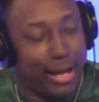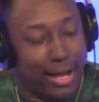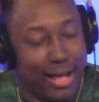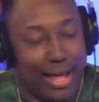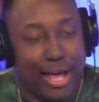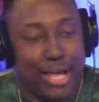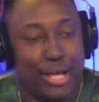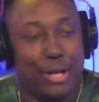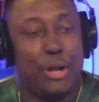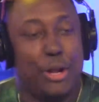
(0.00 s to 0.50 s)

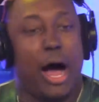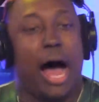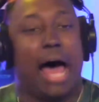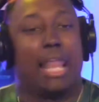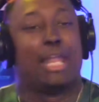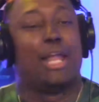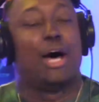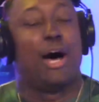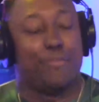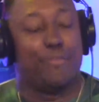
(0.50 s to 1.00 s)
No. You know, I
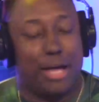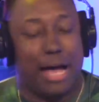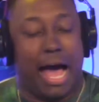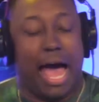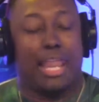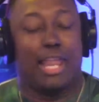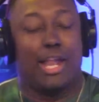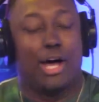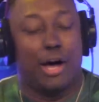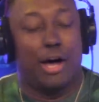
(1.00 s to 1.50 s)
love
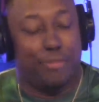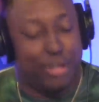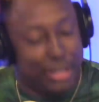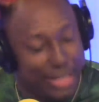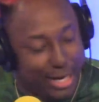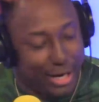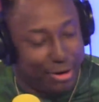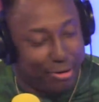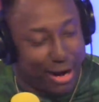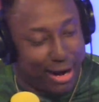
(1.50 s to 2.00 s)
you,
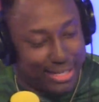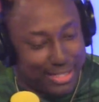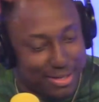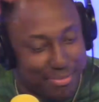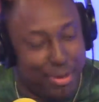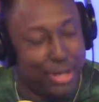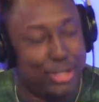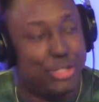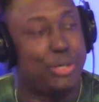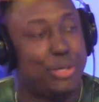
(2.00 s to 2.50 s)
Dick Grayson,
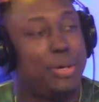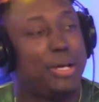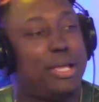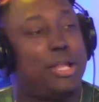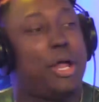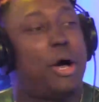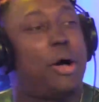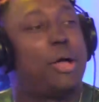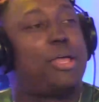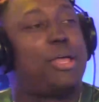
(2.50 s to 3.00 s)
but you
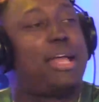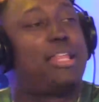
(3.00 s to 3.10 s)
know,